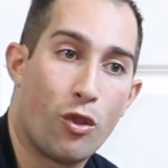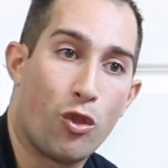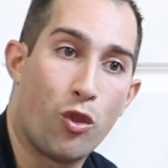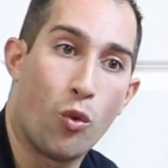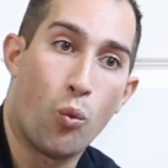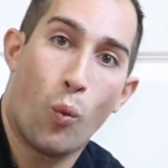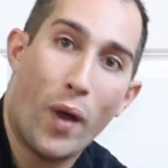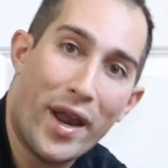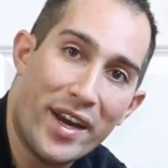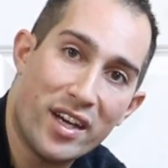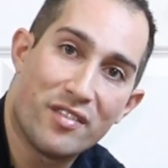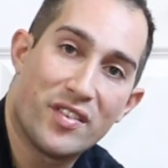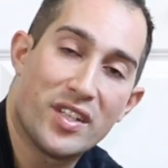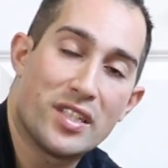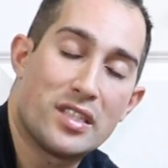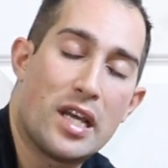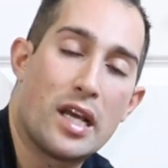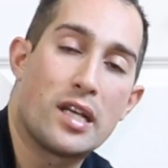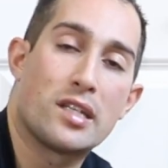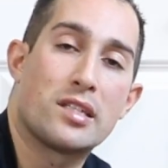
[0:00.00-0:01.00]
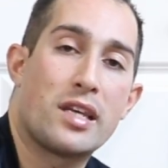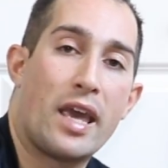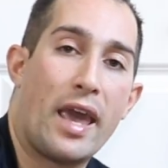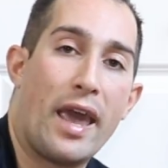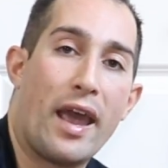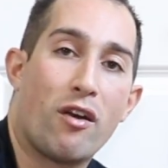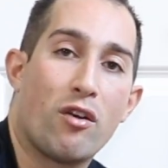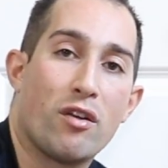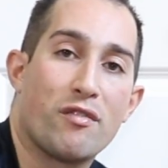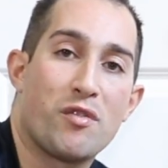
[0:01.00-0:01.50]
the weight of it takes
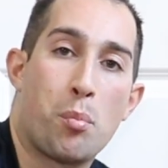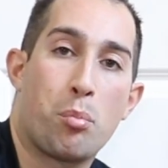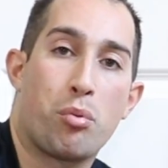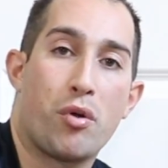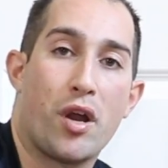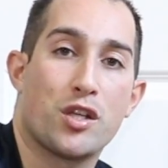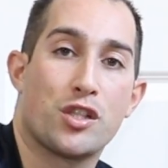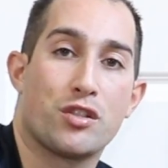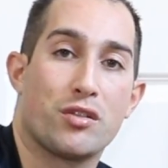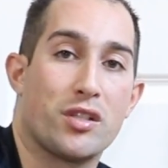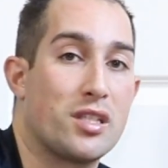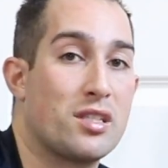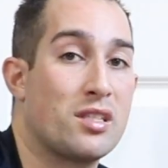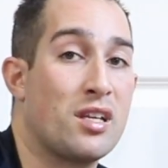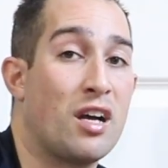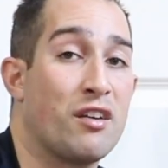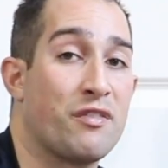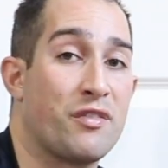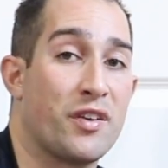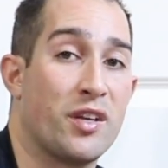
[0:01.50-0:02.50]
care of the pressure itself,